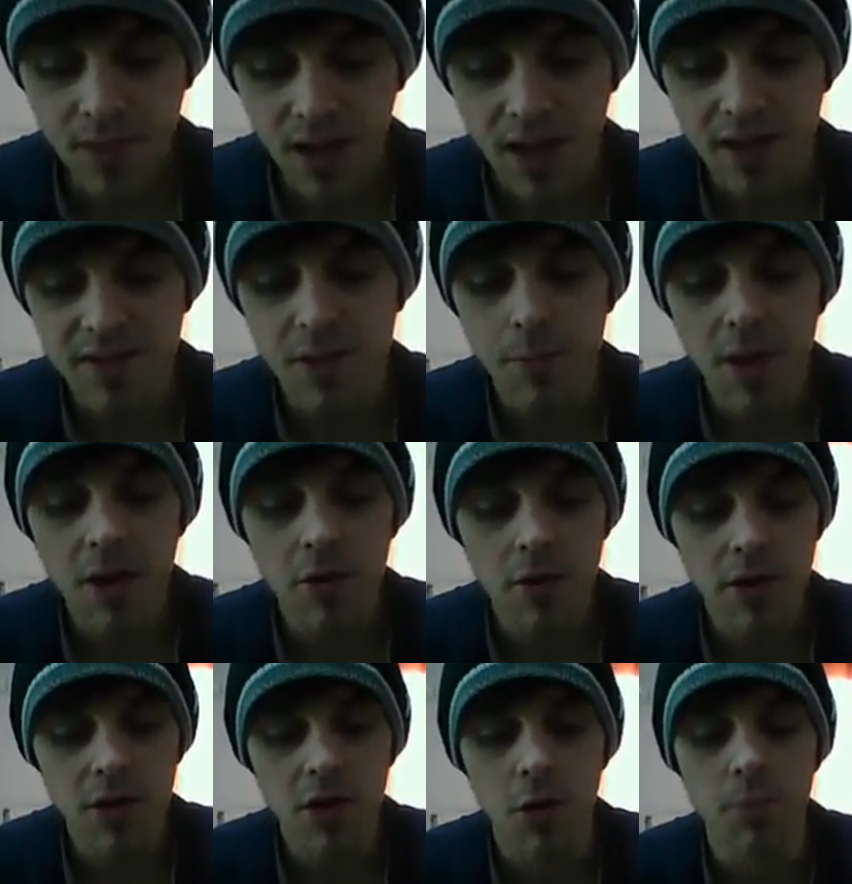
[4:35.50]
It's about
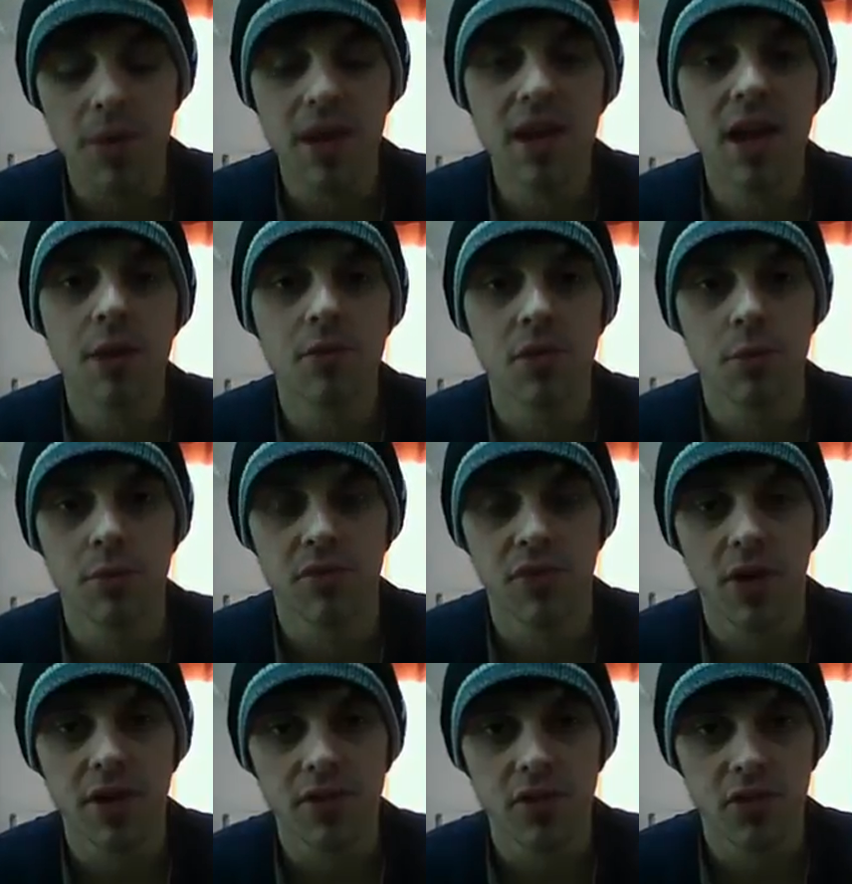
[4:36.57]
being able to
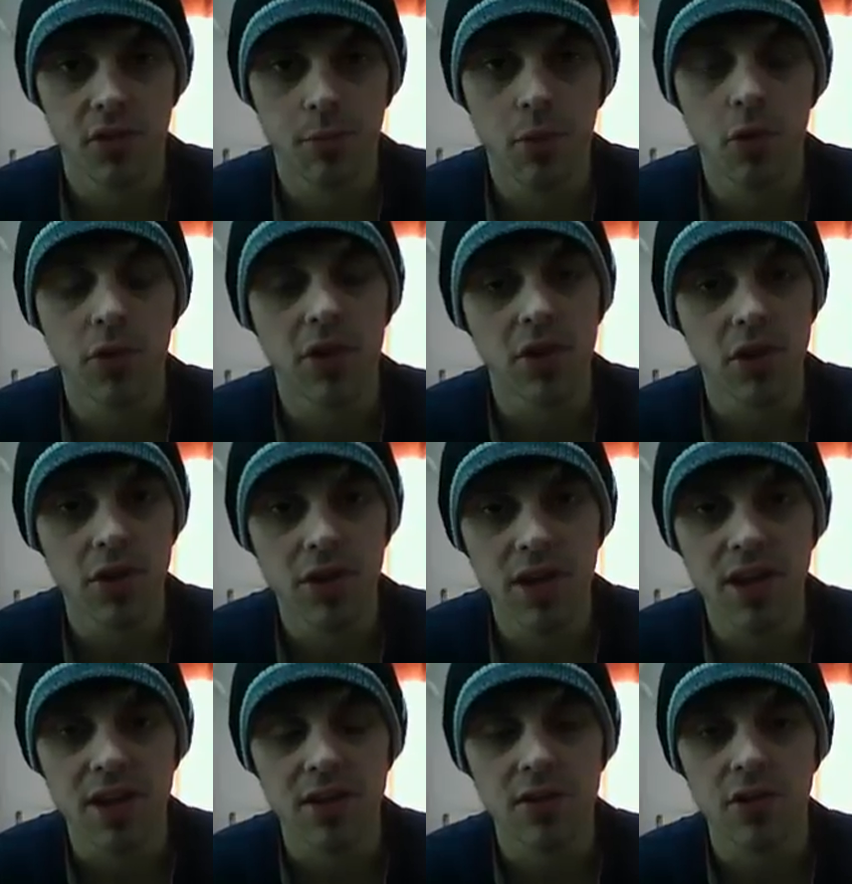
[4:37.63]
provide the support that you
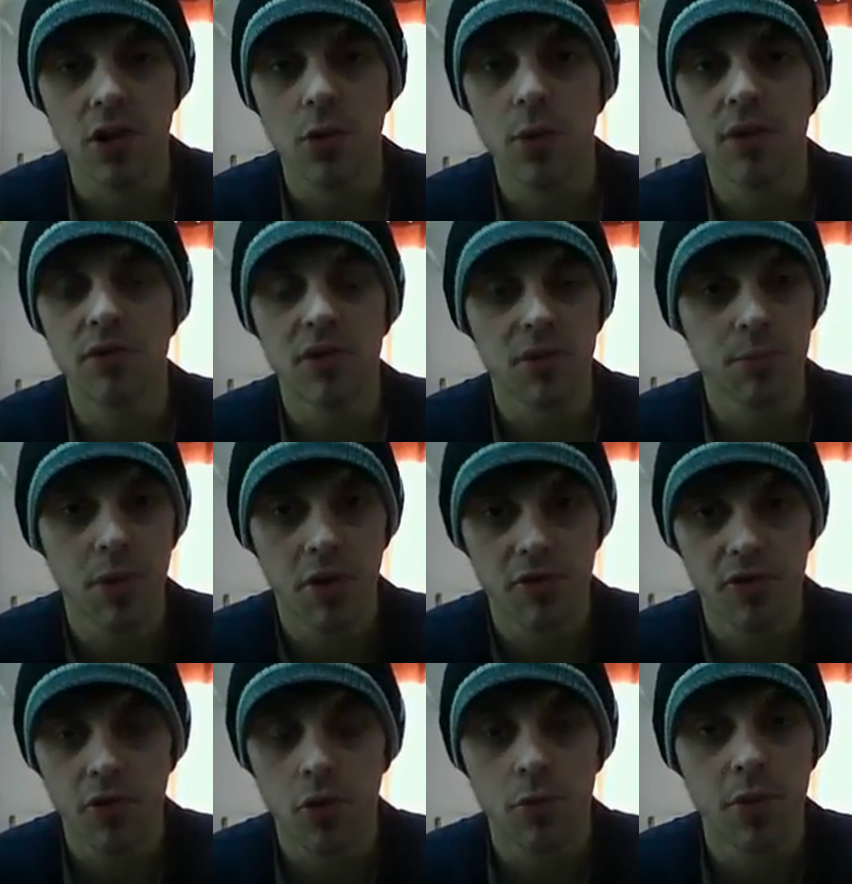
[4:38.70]
need, whether it's
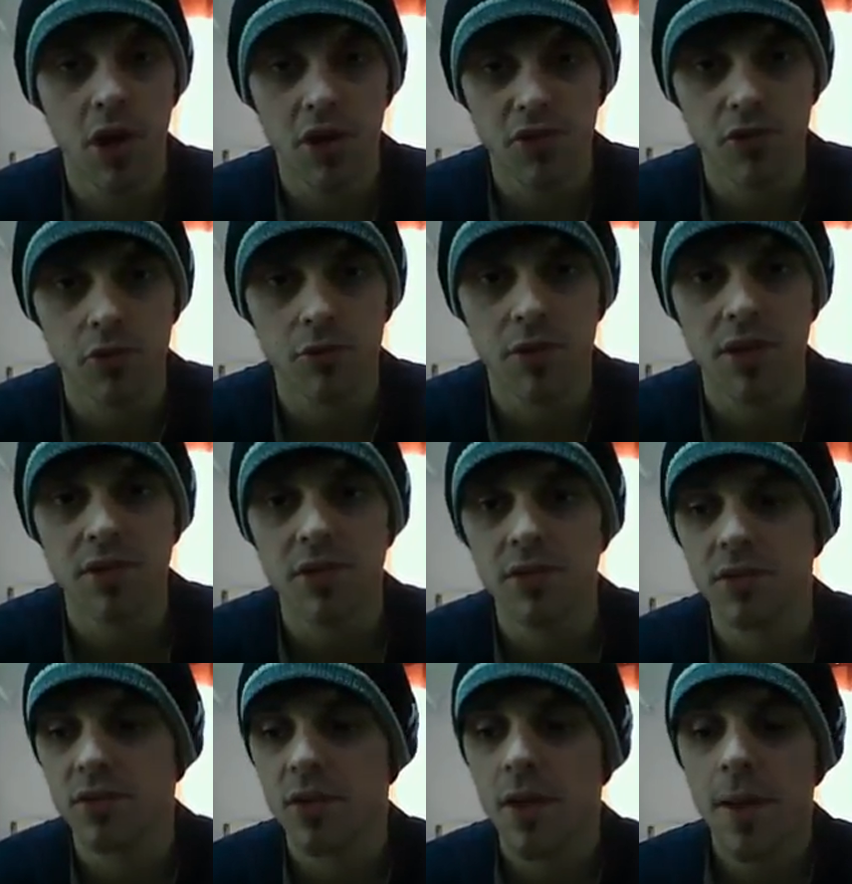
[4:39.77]
for personal
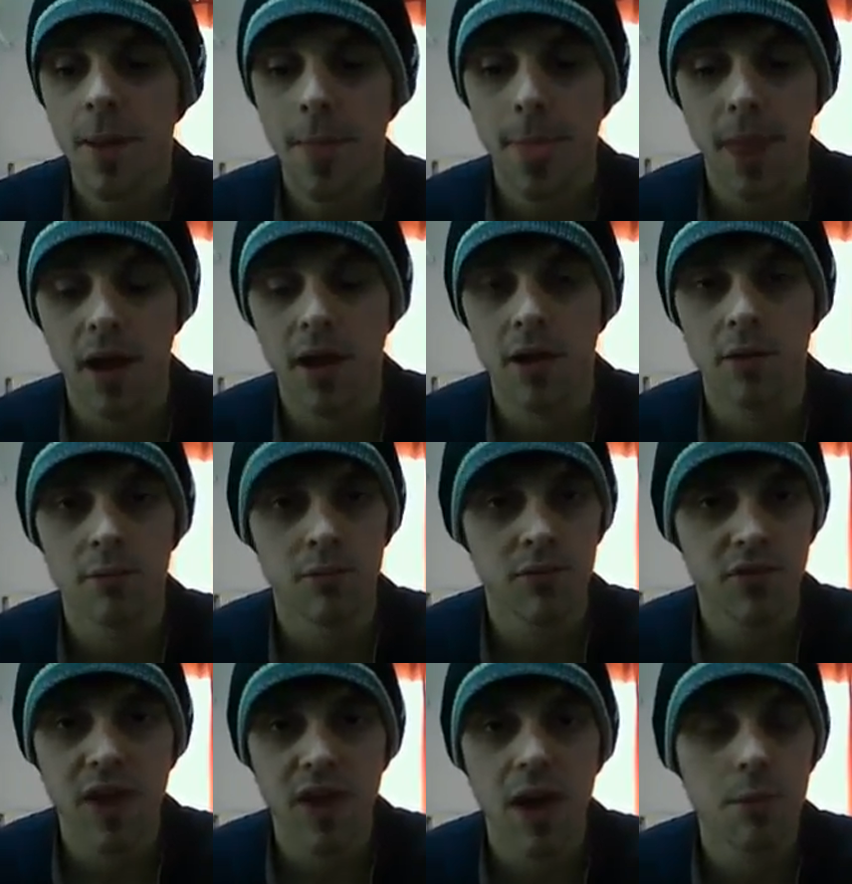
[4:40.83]
reasons,
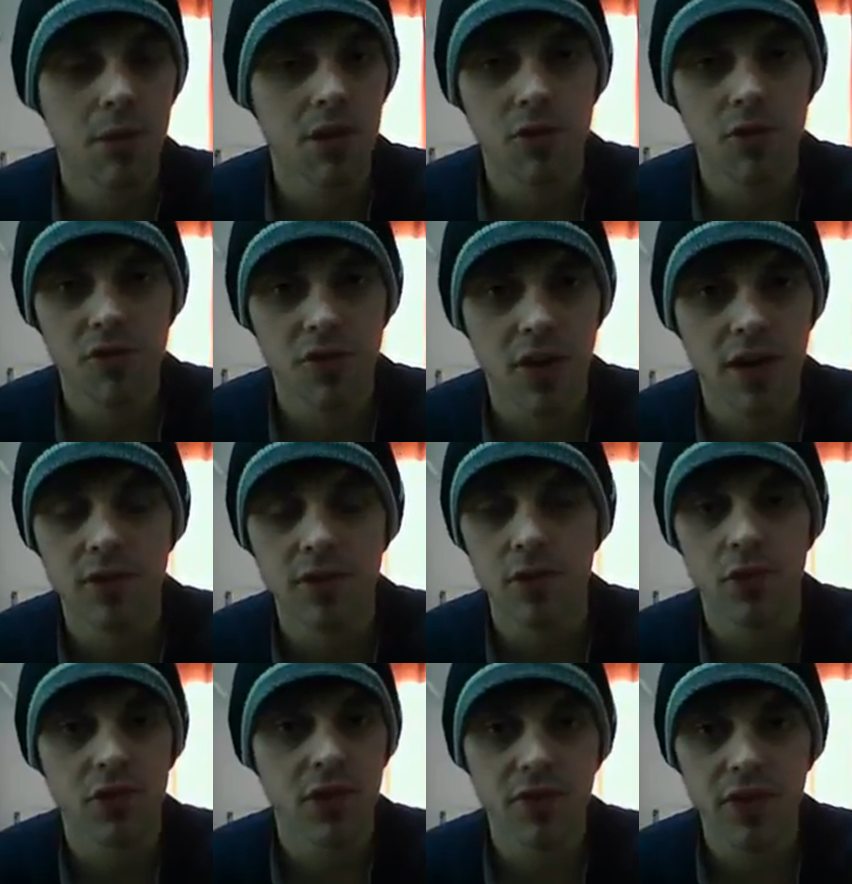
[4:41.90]
family or friends
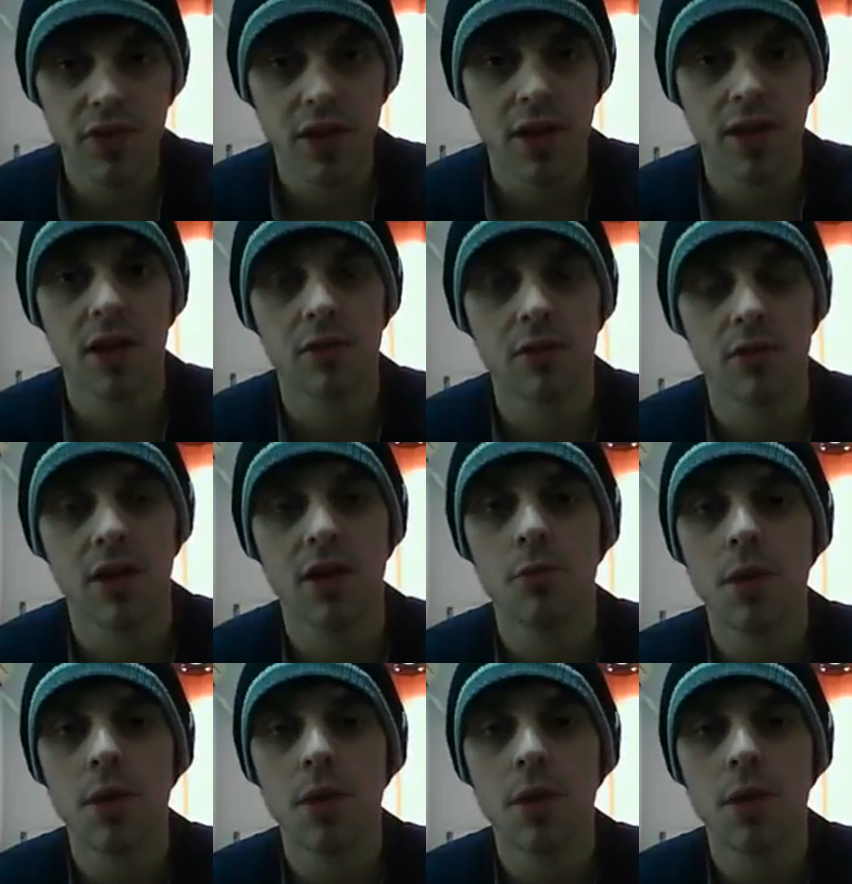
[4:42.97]
or something like that, right?